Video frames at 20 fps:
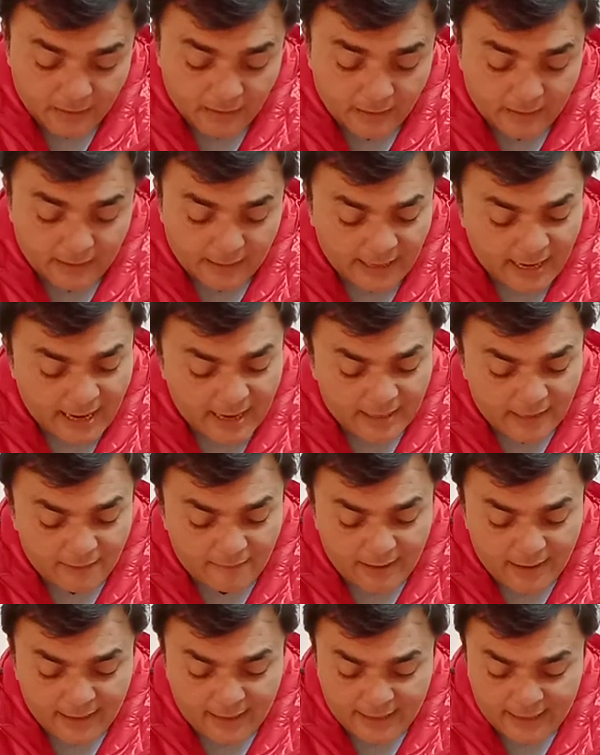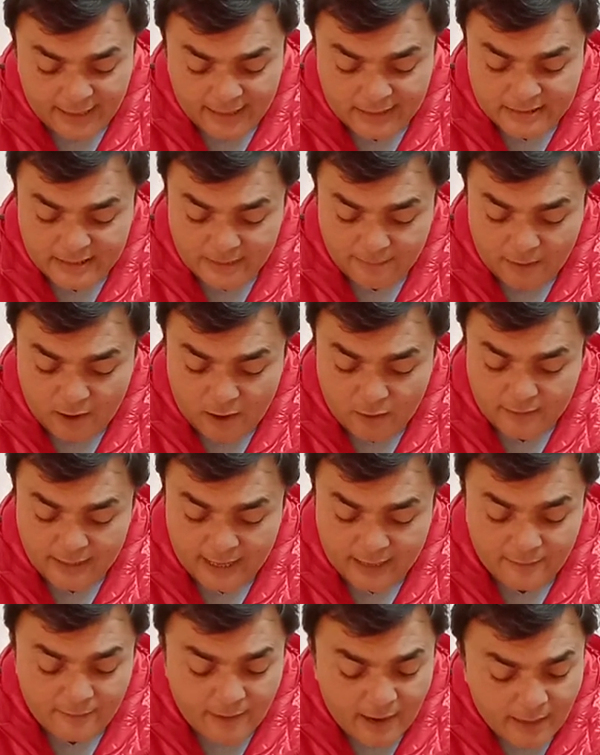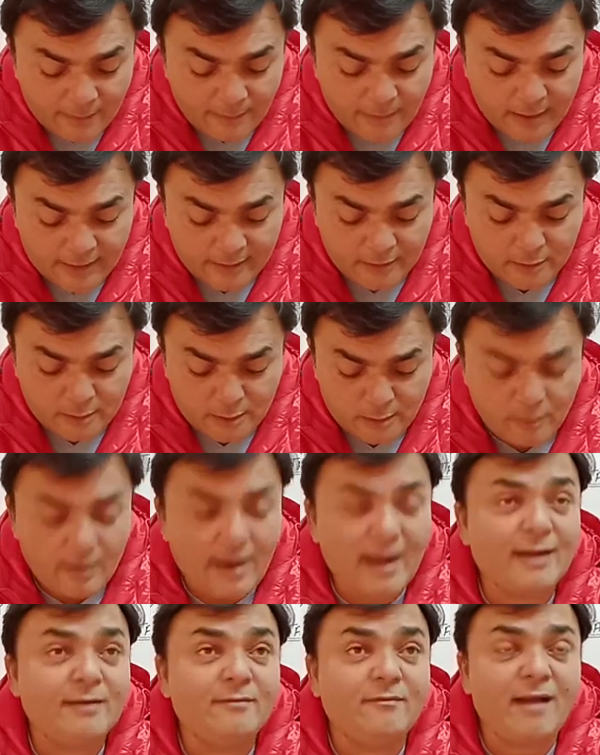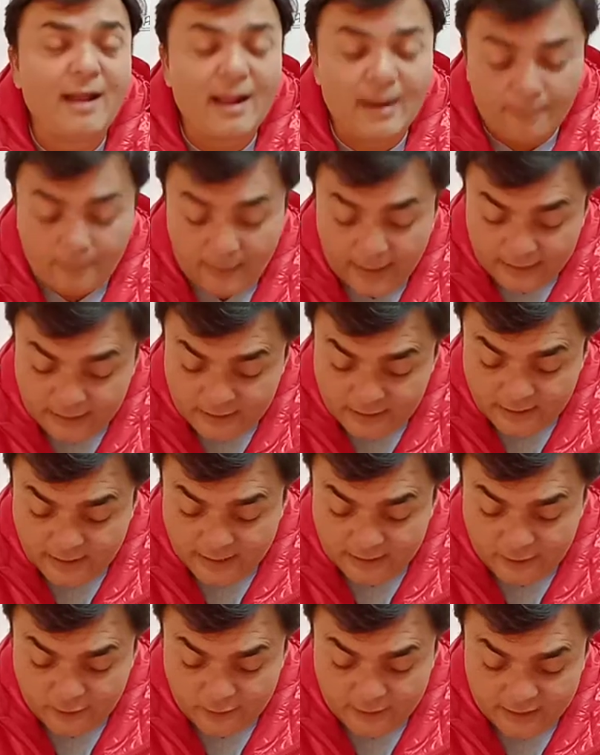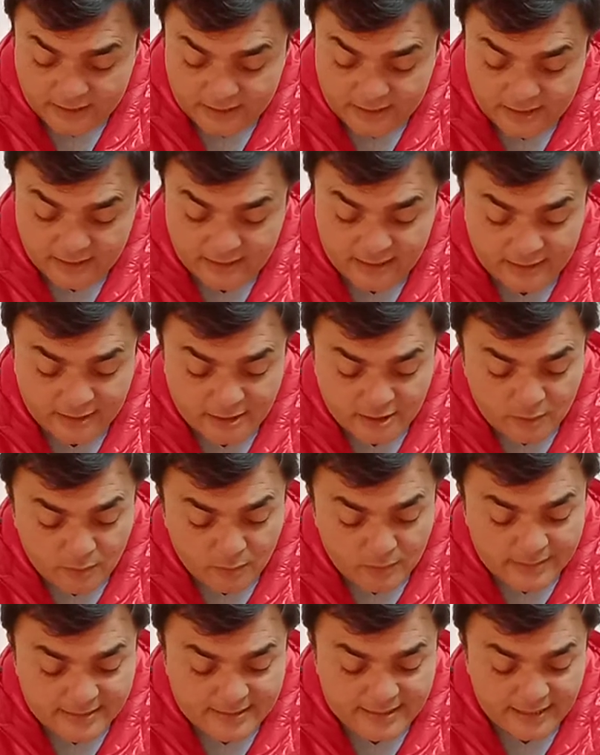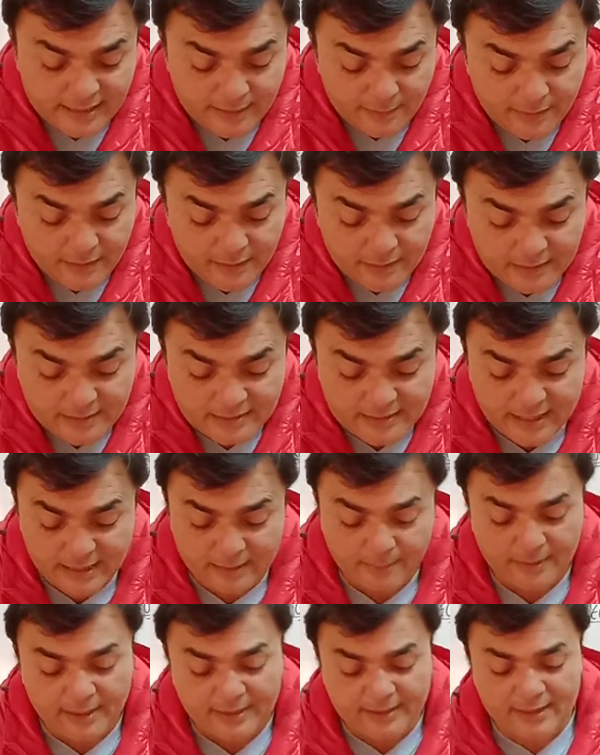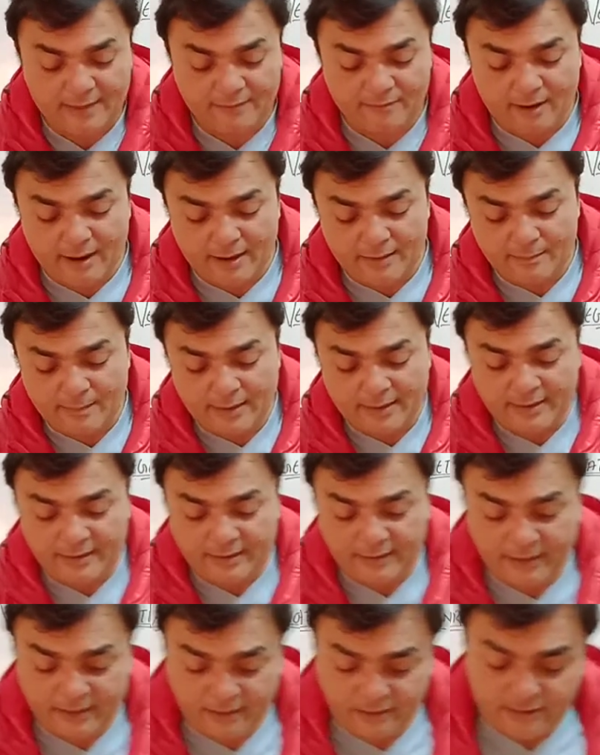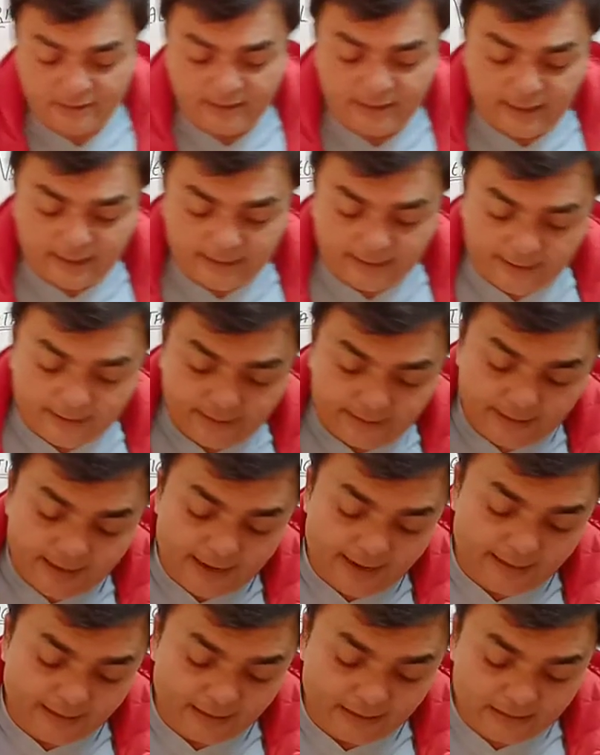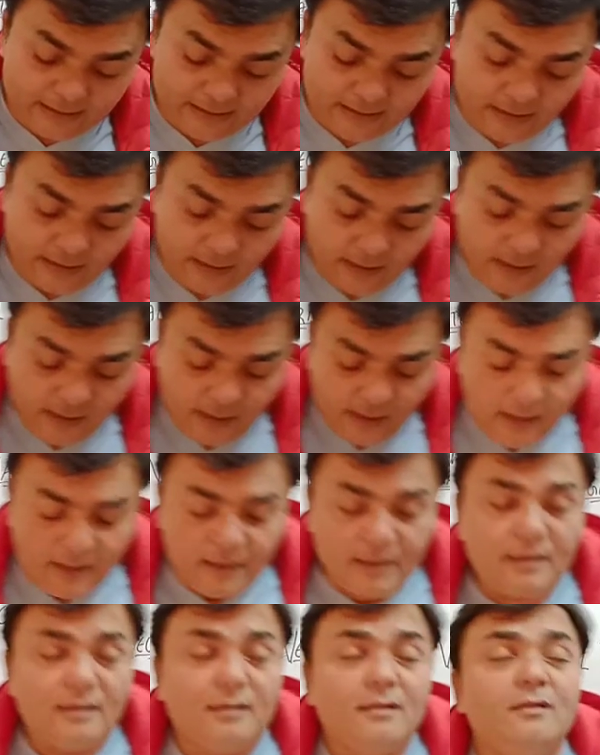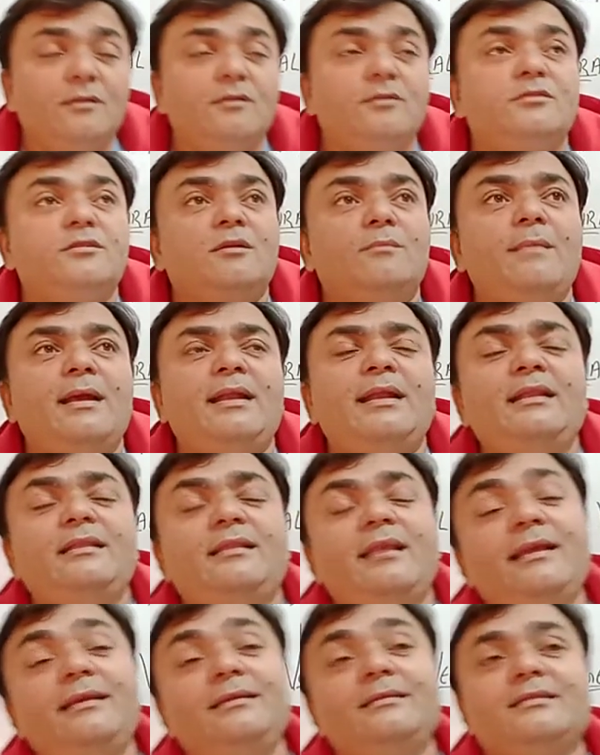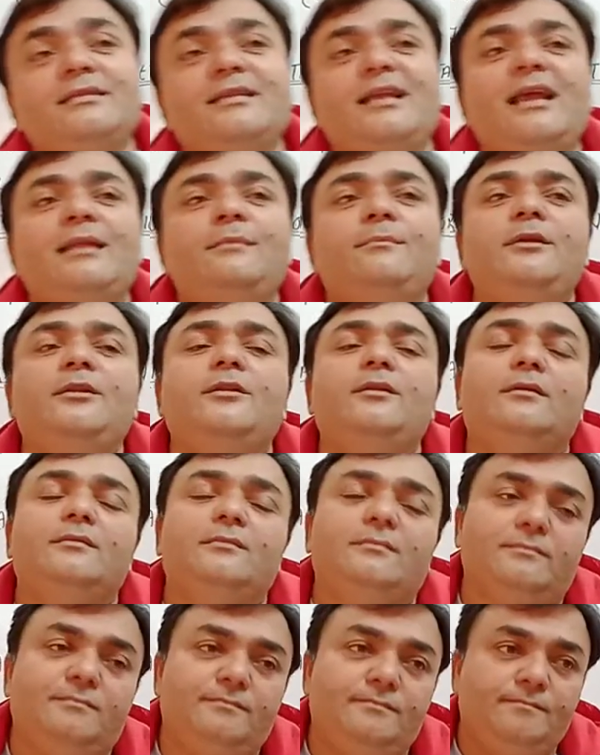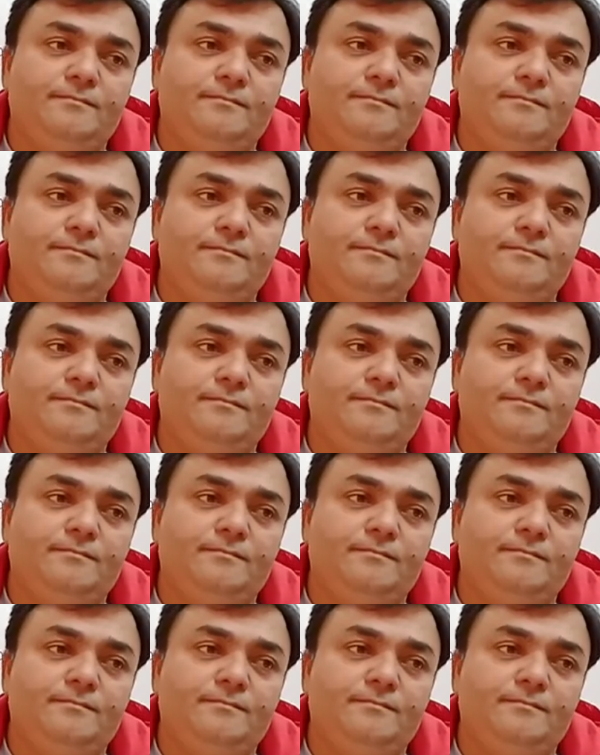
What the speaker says: Create awareness about environment through environmental education and school syllabus. Celebrate environment related days. So many things can be done.